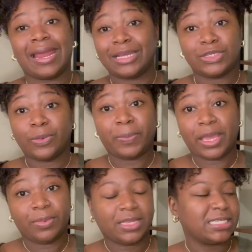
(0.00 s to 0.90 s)
I don't
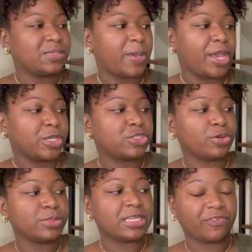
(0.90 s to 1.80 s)
baby this bag.
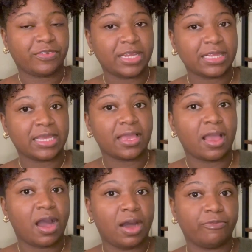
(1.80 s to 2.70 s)
So definitely
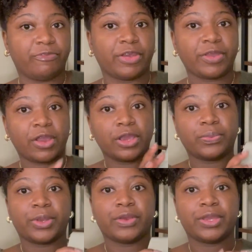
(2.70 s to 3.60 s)
very hard
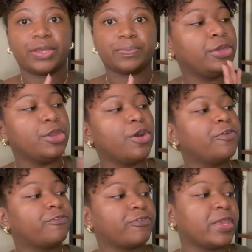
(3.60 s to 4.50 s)
wearing, no
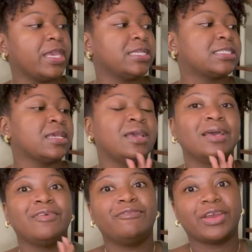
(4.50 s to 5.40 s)
feet,
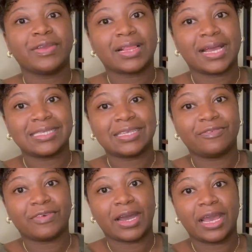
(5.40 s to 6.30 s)
very classy
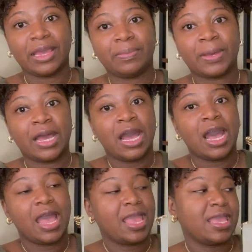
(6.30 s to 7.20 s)
vibe,
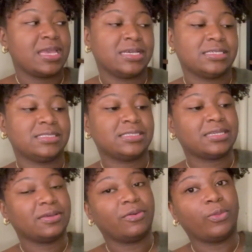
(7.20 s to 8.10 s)
and
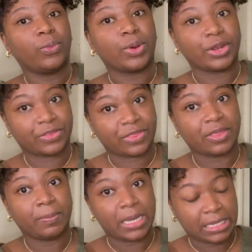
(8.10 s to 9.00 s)
worth
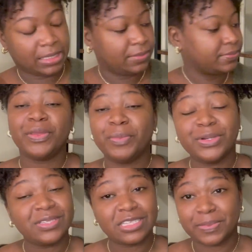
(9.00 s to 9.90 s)
the money. The
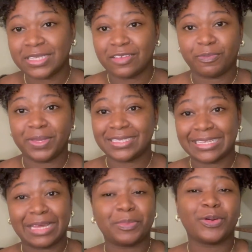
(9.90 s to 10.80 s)
most expensive piece
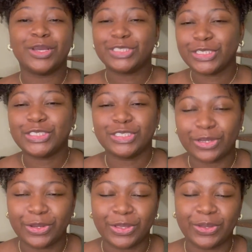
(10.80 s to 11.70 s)
that I'm going to
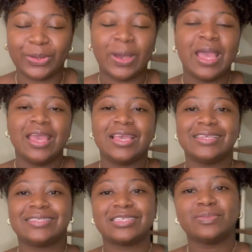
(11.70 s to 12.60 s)
show you
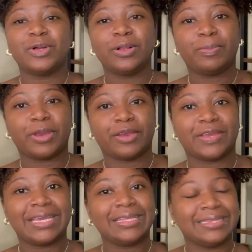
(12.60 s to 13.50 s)
is this
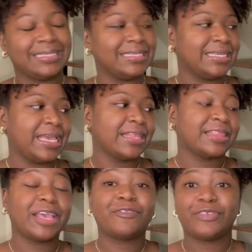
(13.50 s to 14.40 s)
mulberry lily.
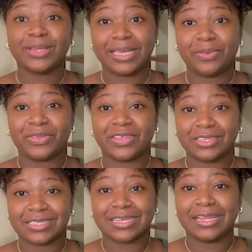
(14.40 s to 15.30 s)
Thankfully, within
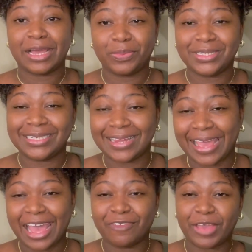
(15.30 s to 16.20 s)
this collab, we did not
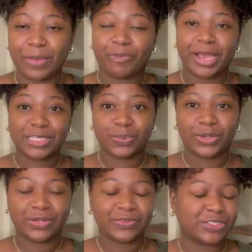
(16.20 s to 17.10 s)
have a price
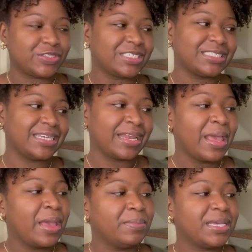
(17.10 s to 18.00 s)
point restriction
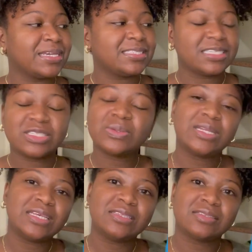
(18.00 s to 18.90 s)
because this one
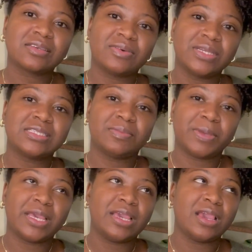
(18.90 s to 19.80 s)
is going to
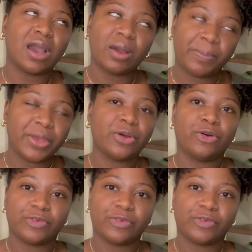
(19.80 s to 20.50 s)
be a bit over